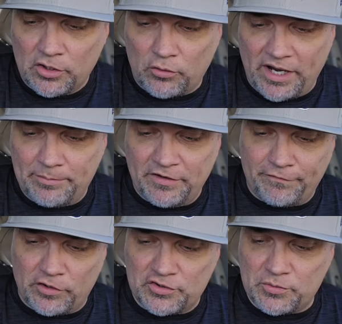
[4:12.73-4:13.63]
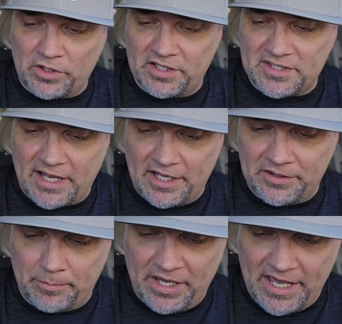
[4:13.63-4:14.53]
Grab the first one that's on
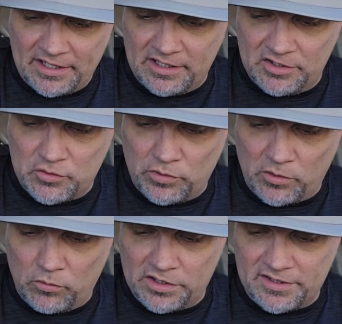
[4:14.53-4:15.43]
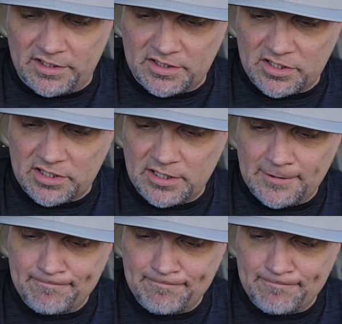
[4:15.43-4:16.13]
the package. Where was it?